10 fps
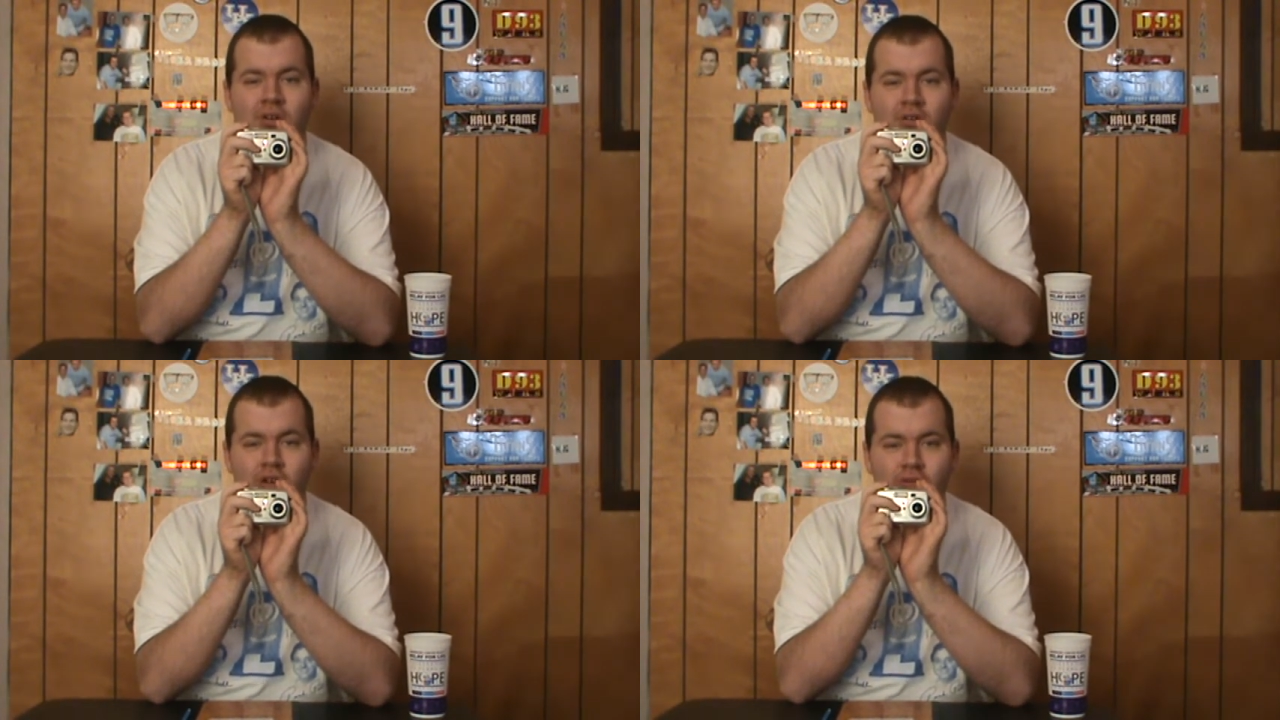
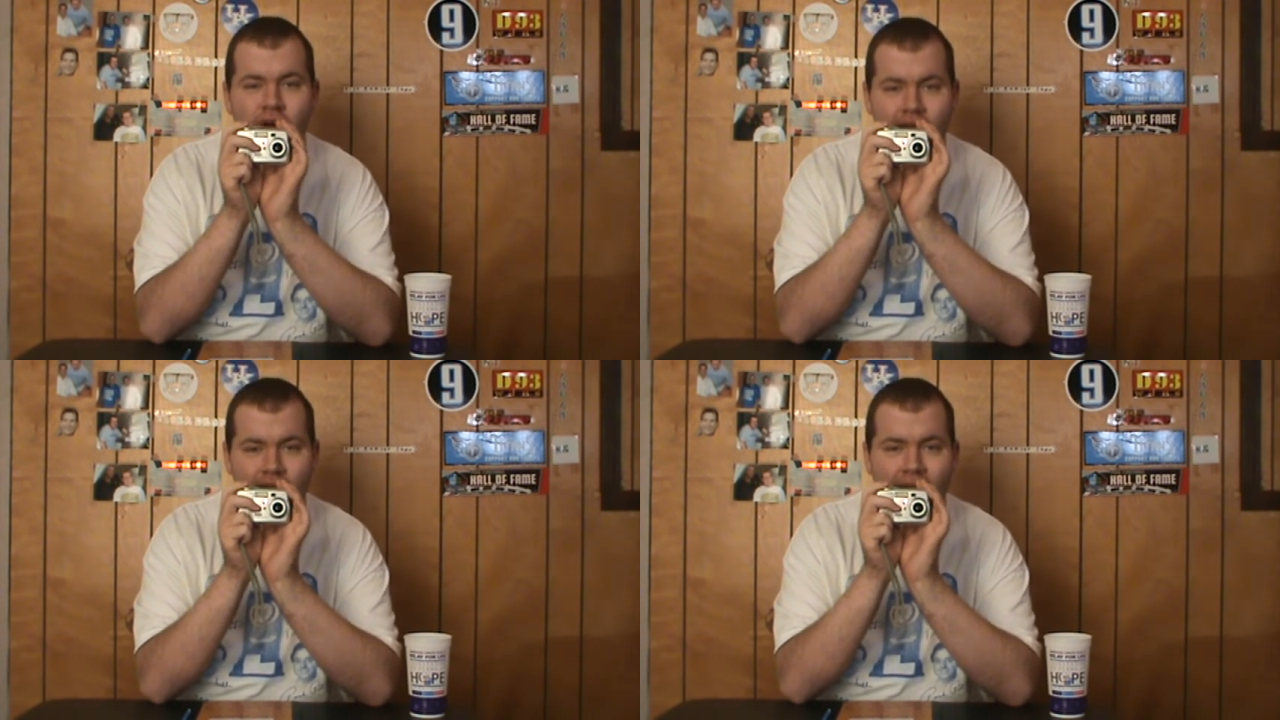to
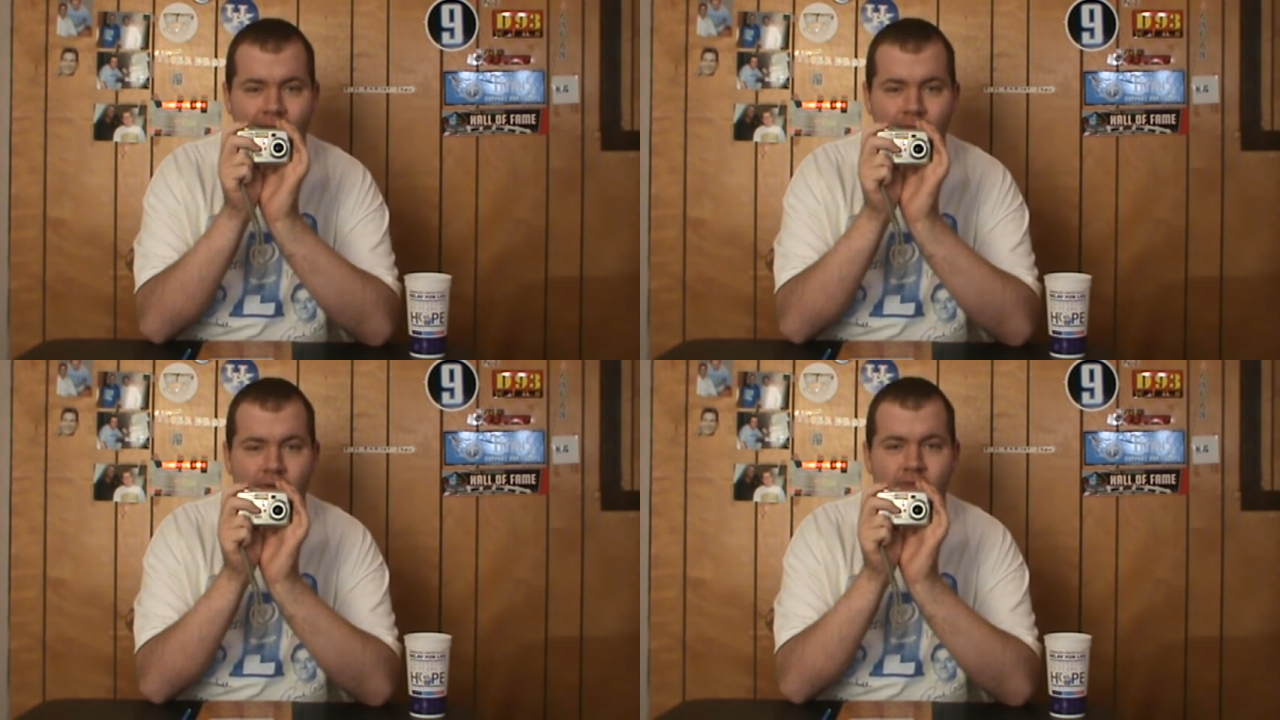a
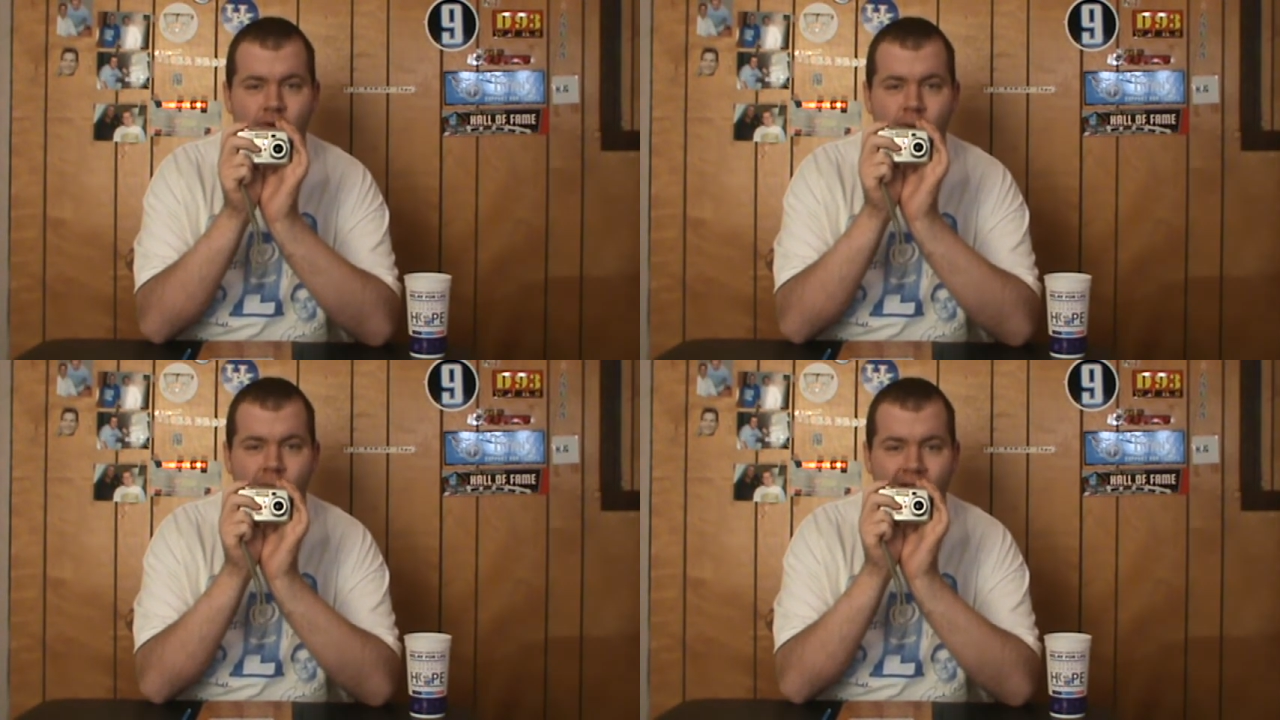camera that will
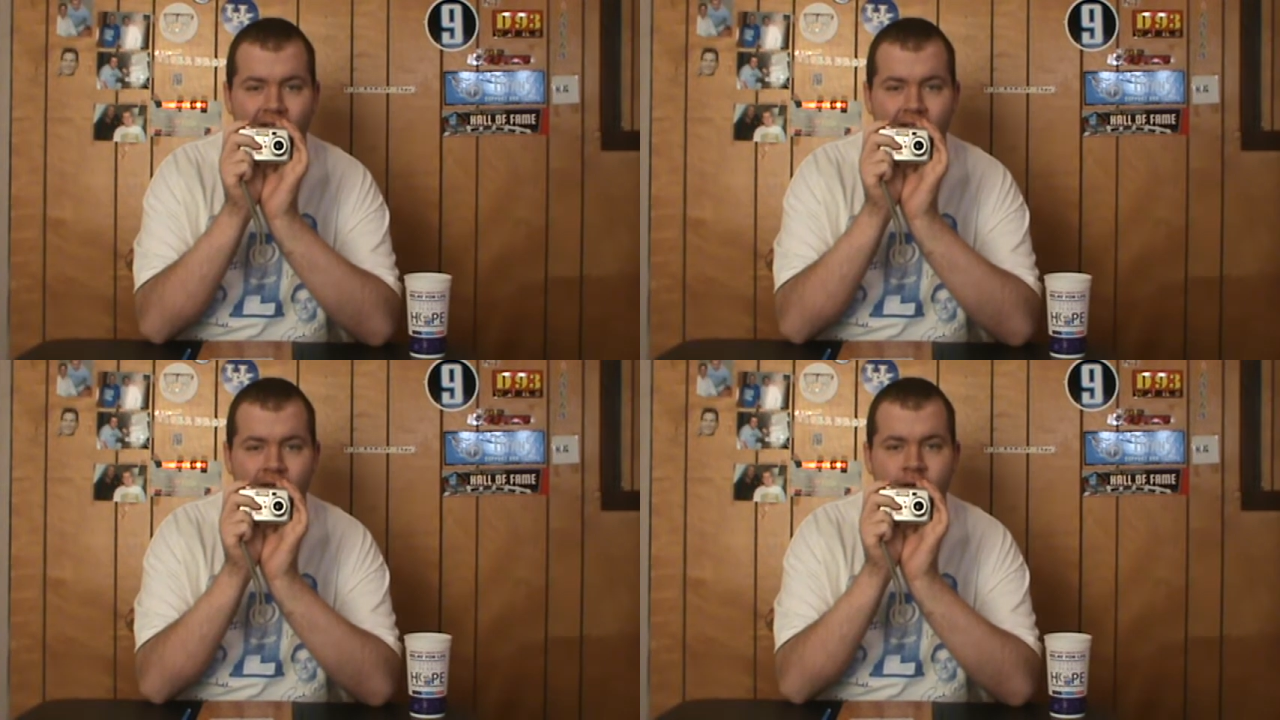
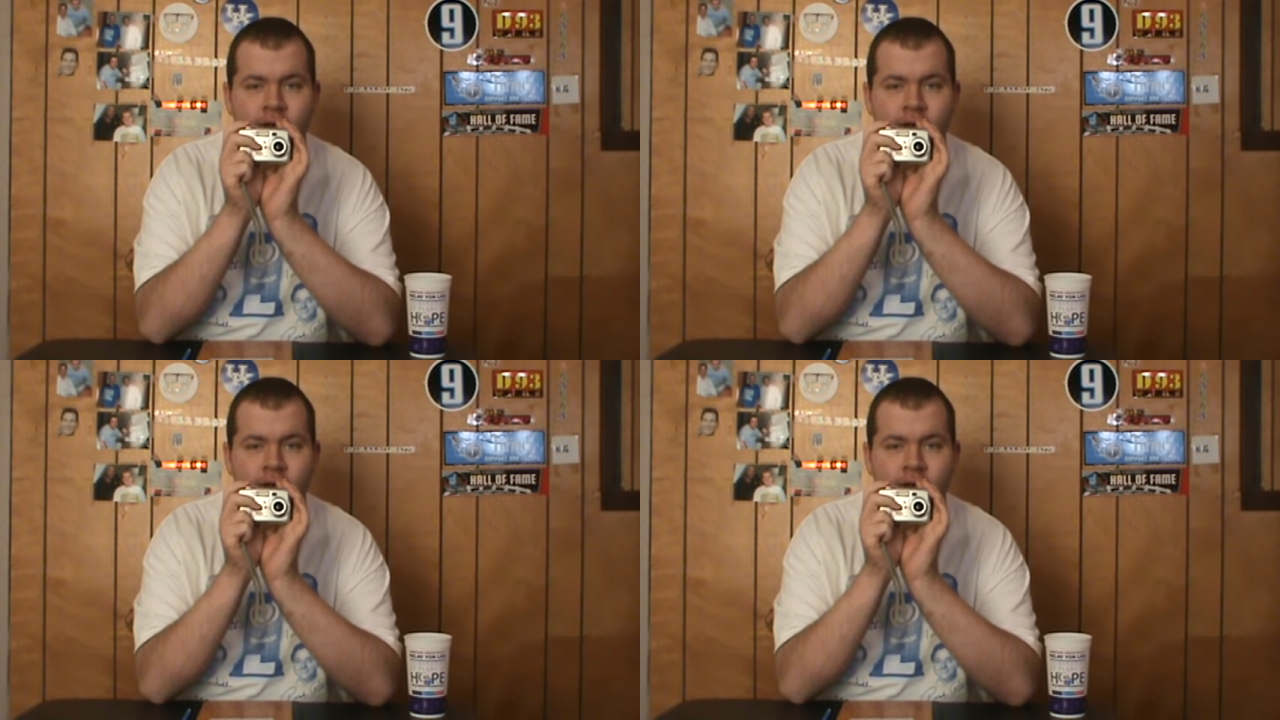provide